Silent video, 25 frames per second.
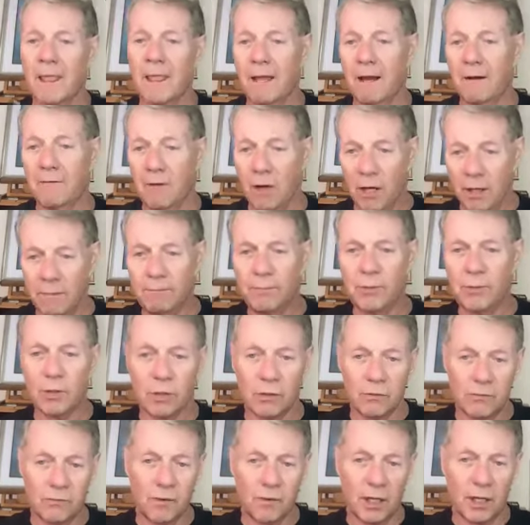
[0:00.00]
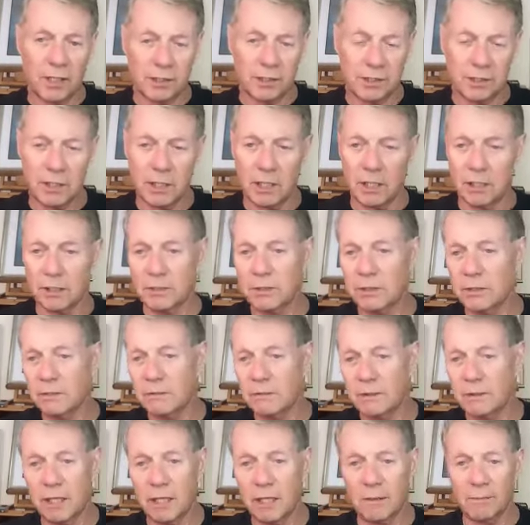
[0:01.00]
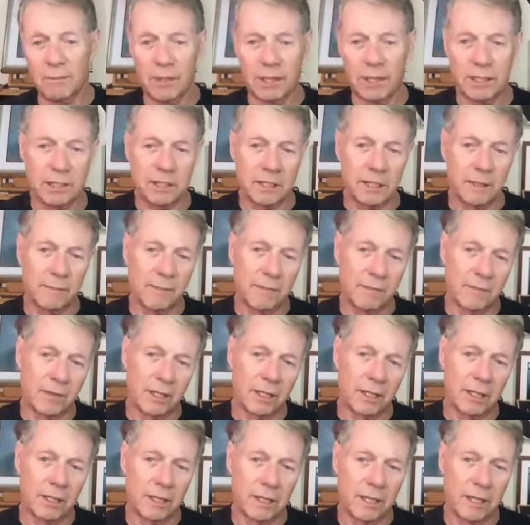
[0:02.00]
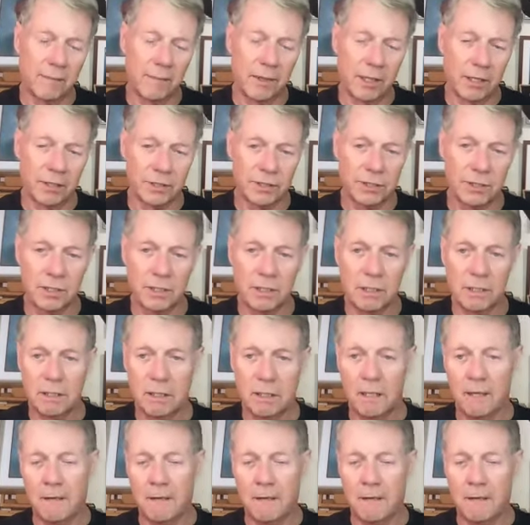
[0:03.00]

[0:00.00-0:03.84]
unpurified cells in an MLC,